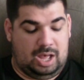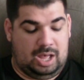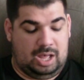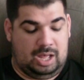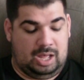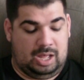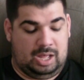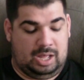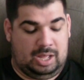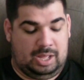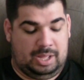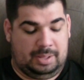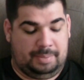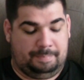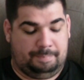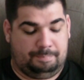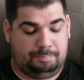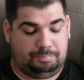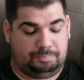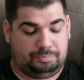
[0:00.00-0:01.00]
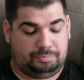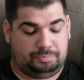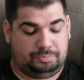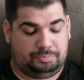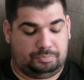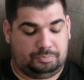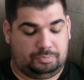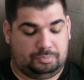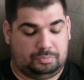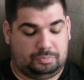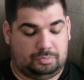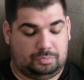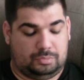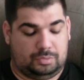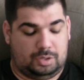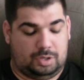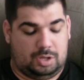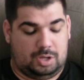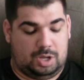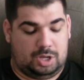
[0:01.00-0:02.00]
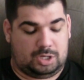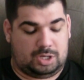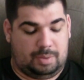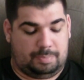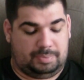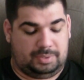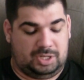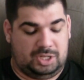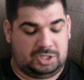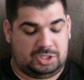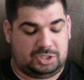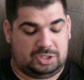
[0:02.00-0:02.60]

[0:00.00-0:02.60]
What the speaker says: A couple